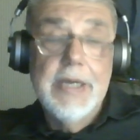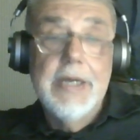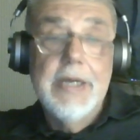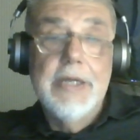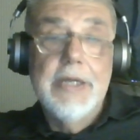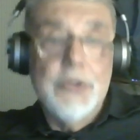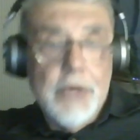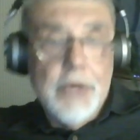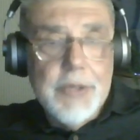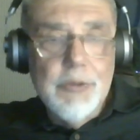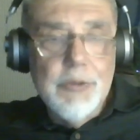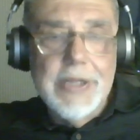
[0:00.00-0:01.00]
Turkey
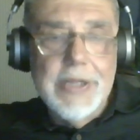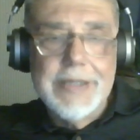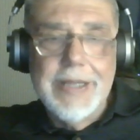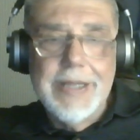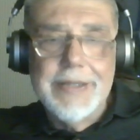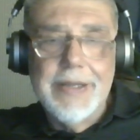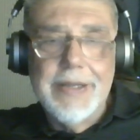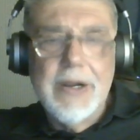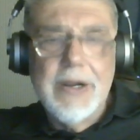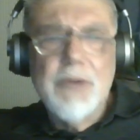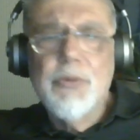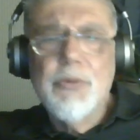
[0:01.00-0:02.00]
will not get there. Our
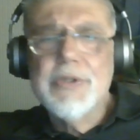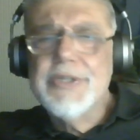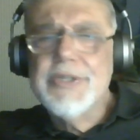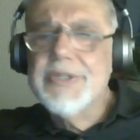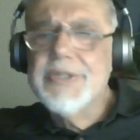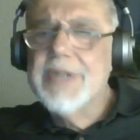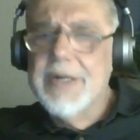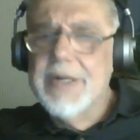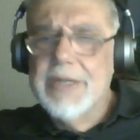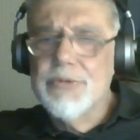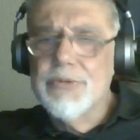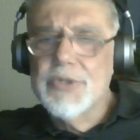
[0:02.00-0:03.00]
politicians are not
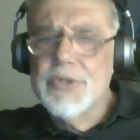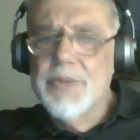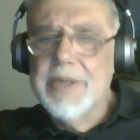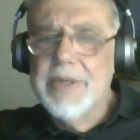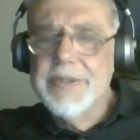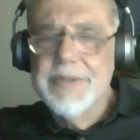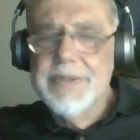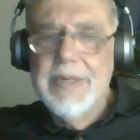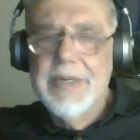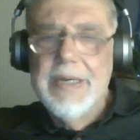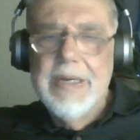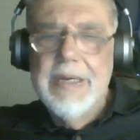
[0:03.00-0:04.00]
too smart.
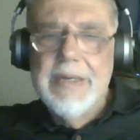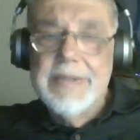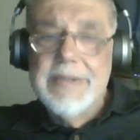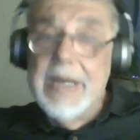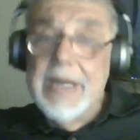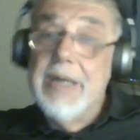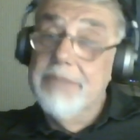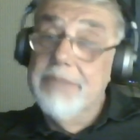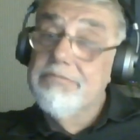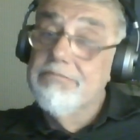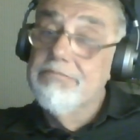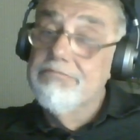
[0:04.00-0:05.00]
They are
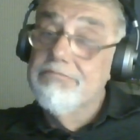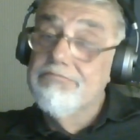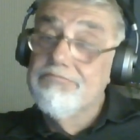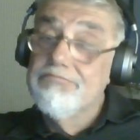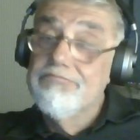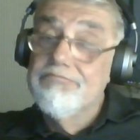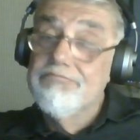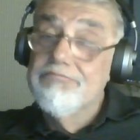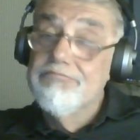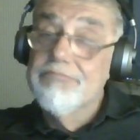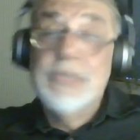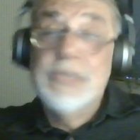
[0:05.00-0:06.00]

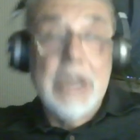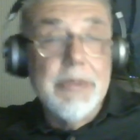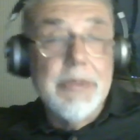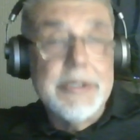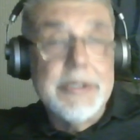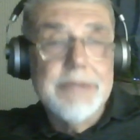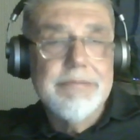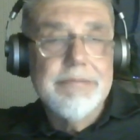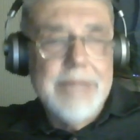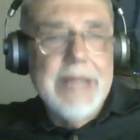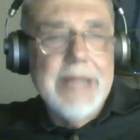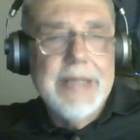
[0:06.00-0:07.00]
dumber
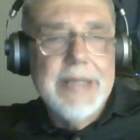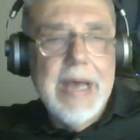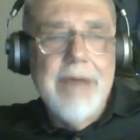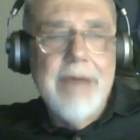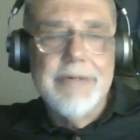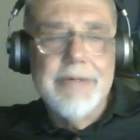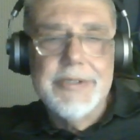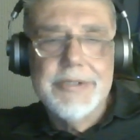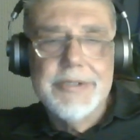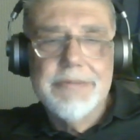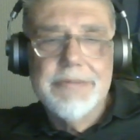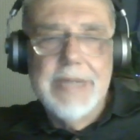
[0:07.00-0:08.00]
than the average.
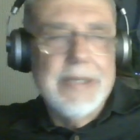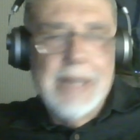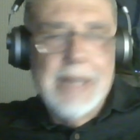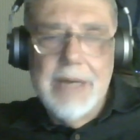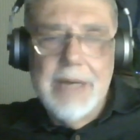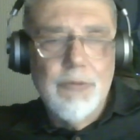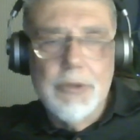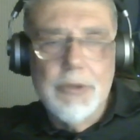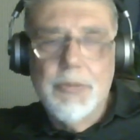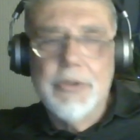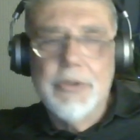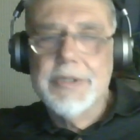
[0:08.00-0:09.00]
The entire world
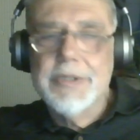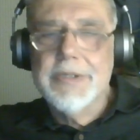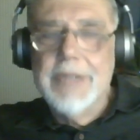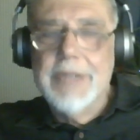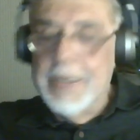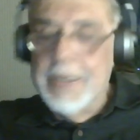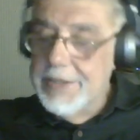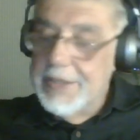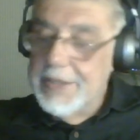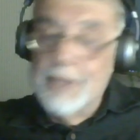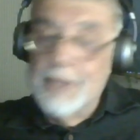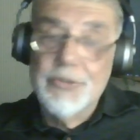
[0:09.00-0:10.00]
political class is not
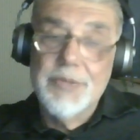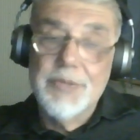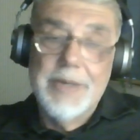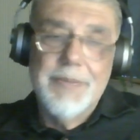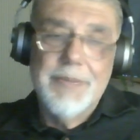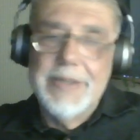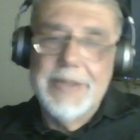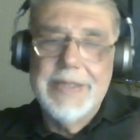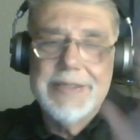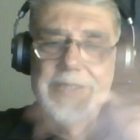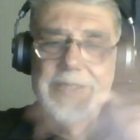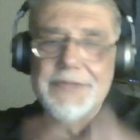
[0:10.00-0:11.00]
too smart, but that's a
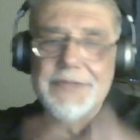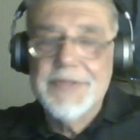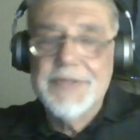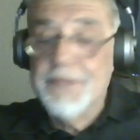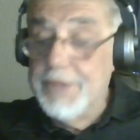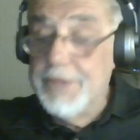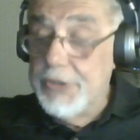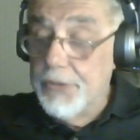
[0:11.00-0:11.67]
different video.